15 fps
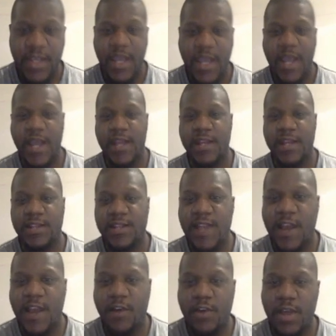and there's
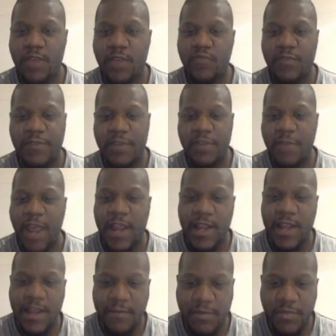now roughly about
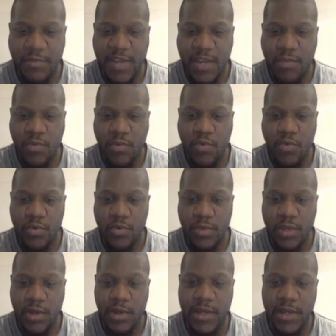eleven people
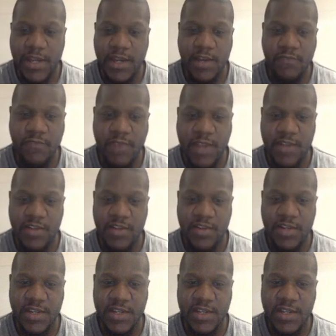that are leading the reins on
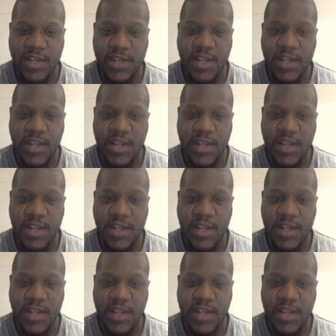this